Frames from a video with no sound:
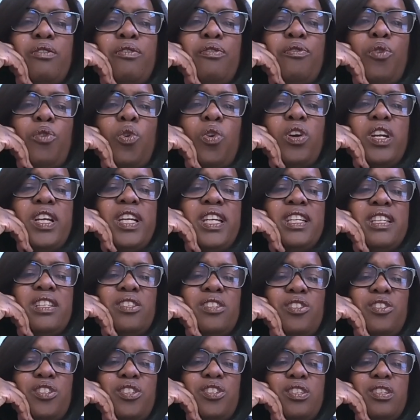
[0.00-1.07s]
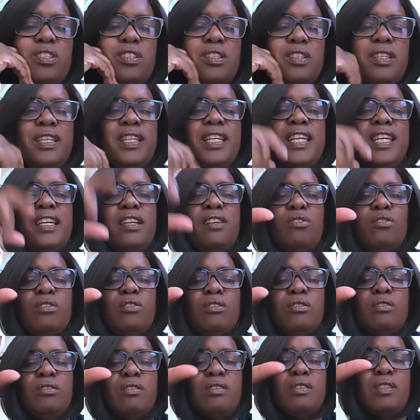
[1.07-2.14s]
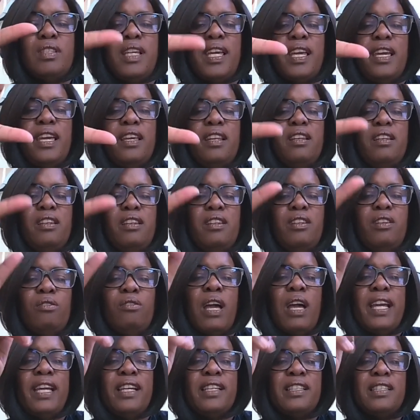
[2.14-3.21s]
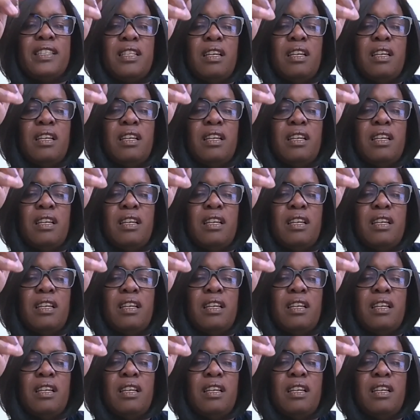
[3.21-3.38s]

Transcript: 4-inch needles and you like